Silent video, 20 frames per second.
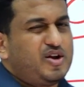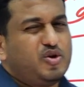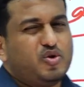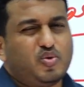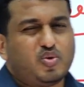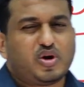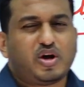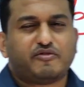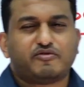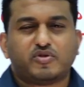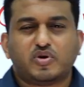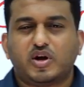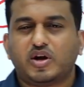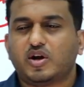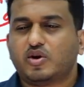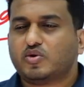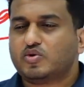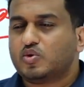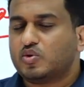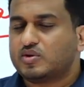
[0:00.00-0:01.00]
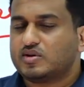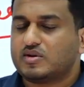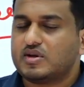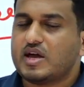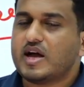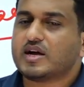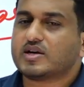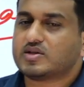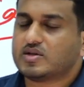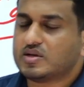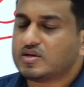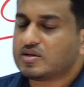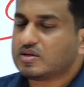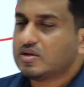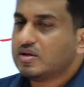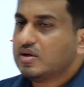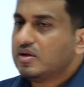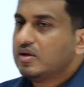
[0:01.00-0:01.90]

You don't have to get into those reactions.